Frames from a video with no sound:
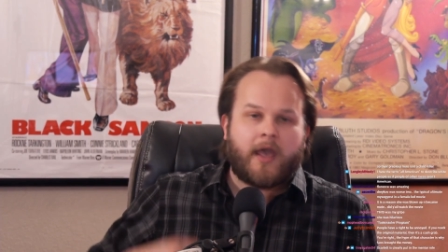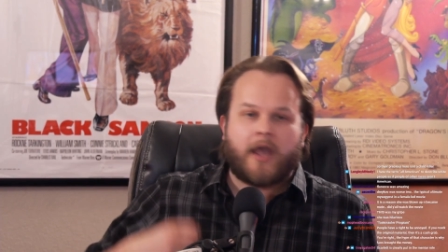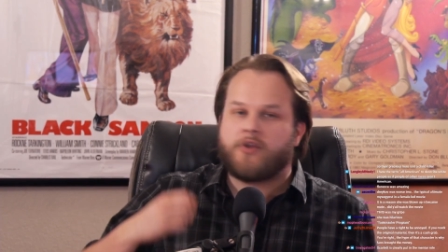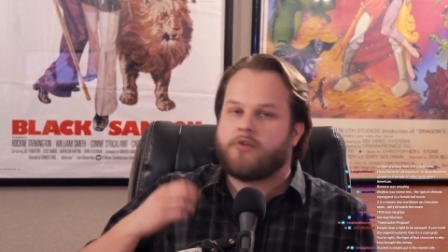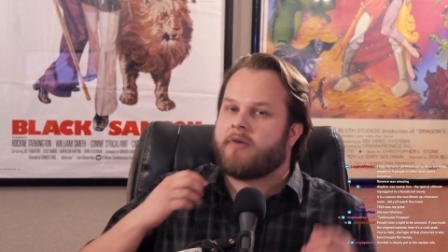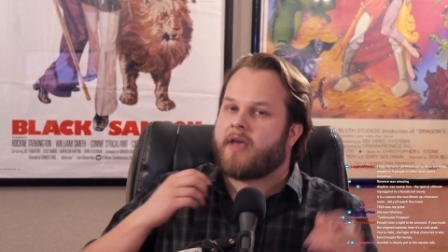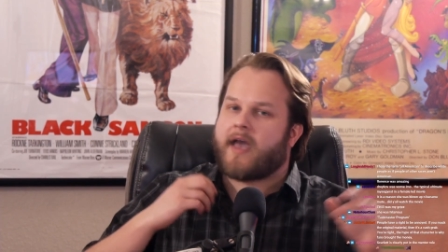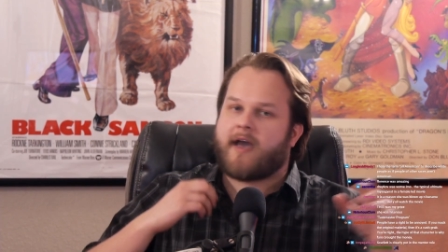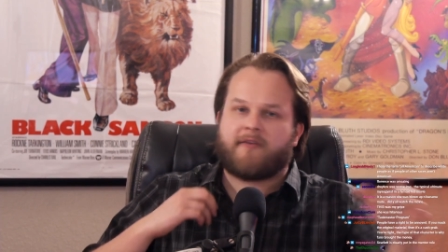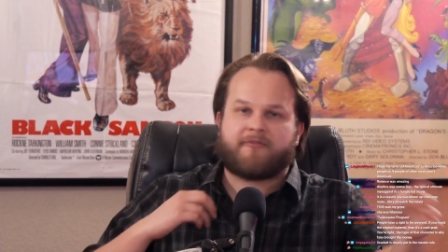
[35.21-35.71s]

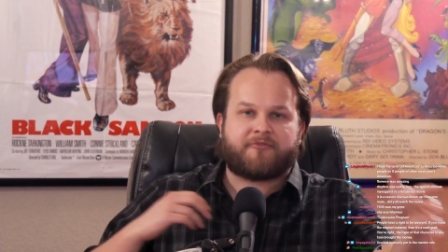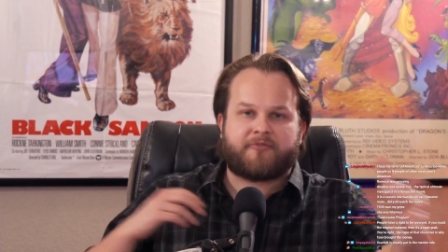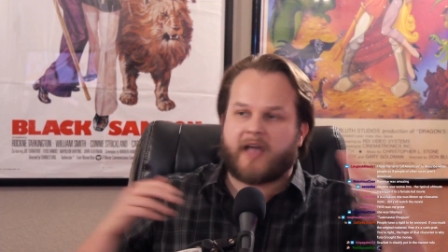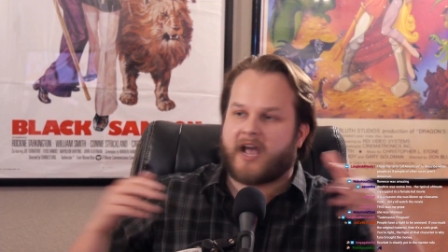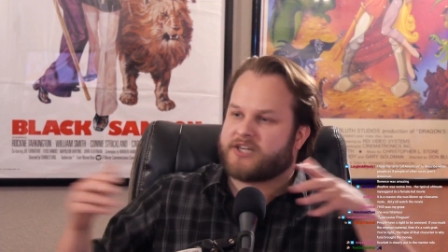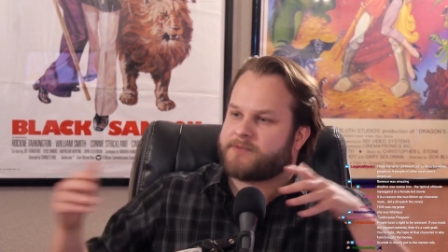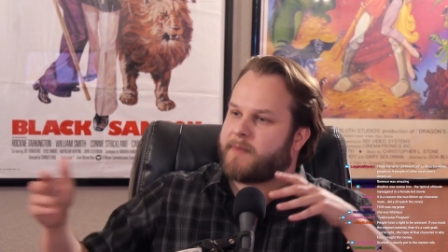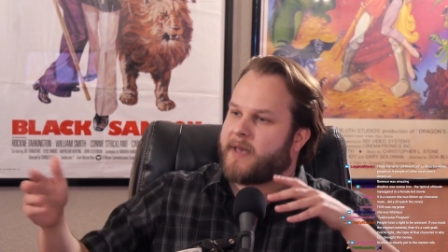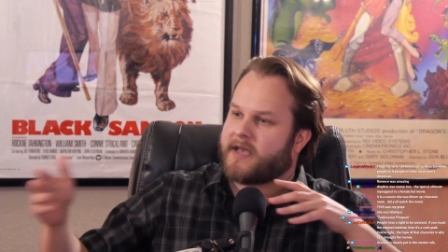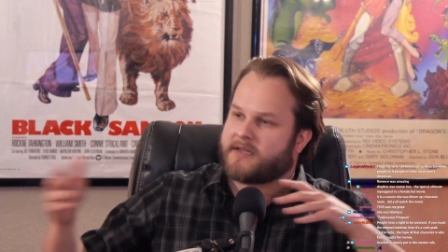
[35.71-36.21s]
And you have
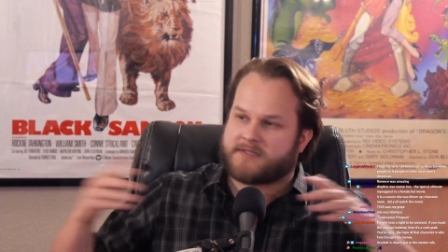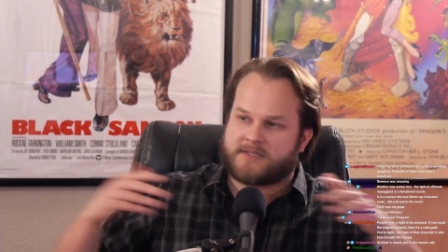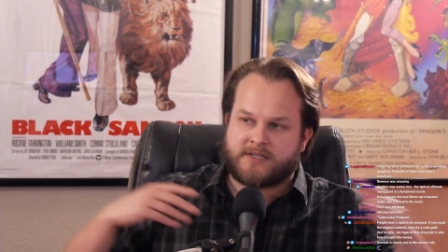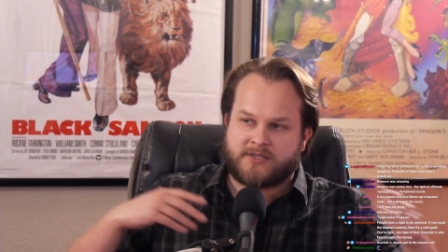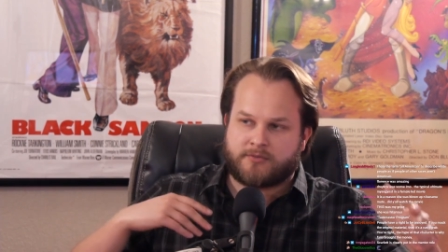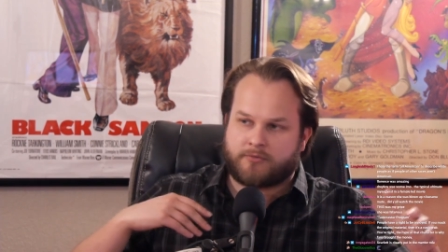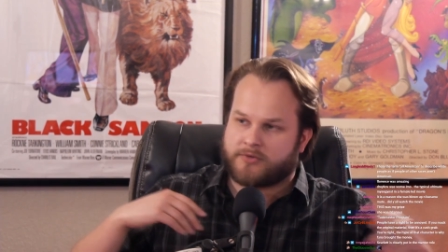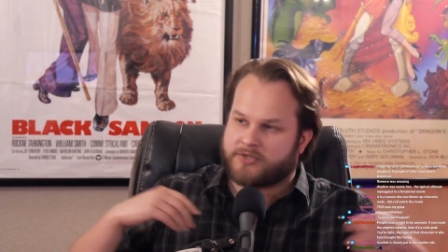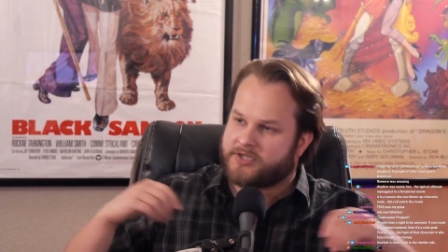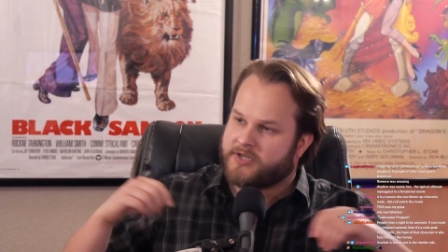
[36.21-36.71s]
flashback
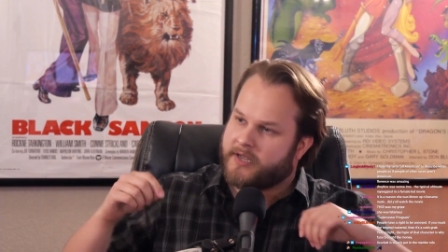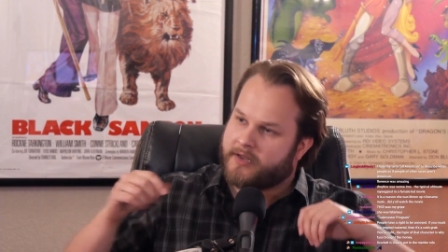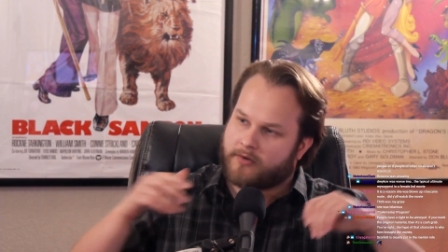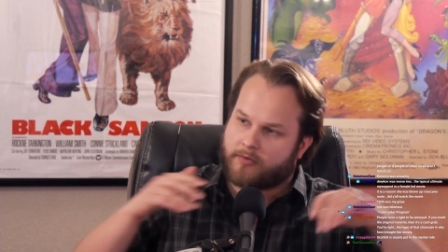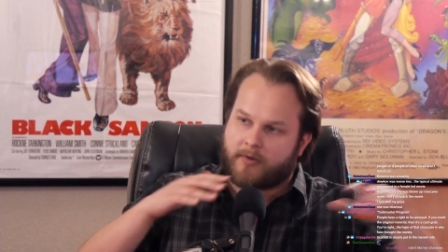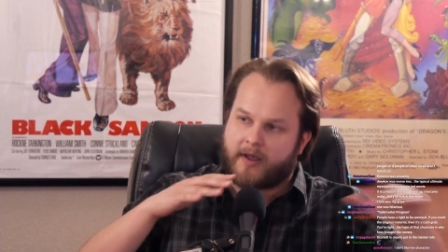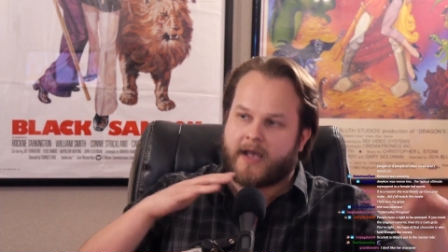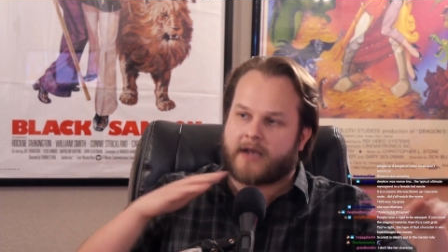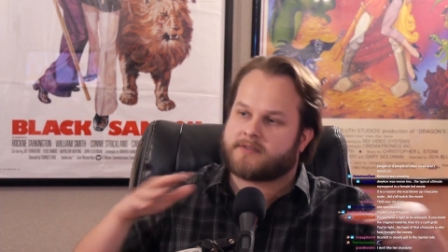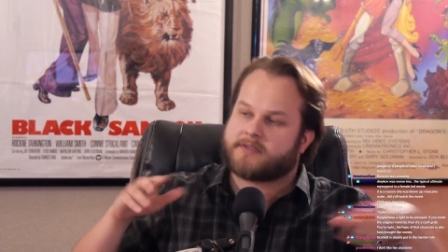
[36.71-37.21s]
scenes where she
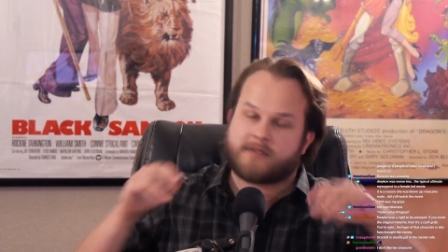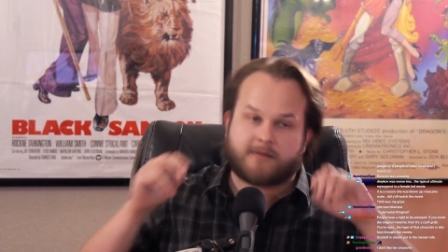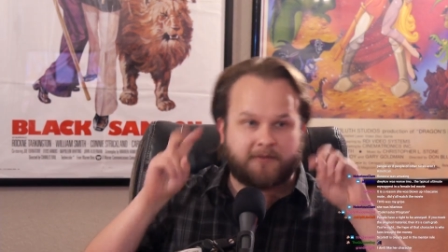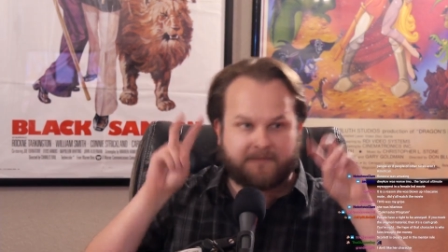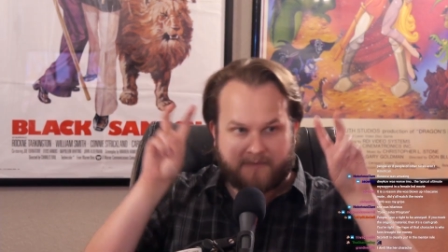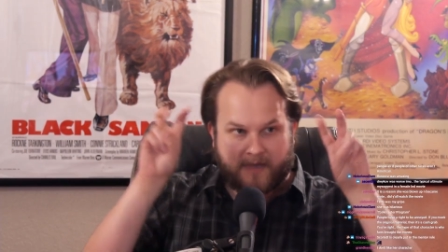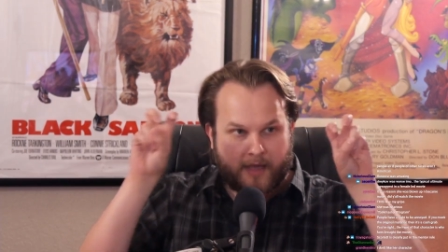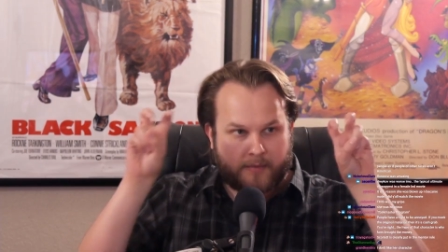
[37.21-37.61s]
interacts, like the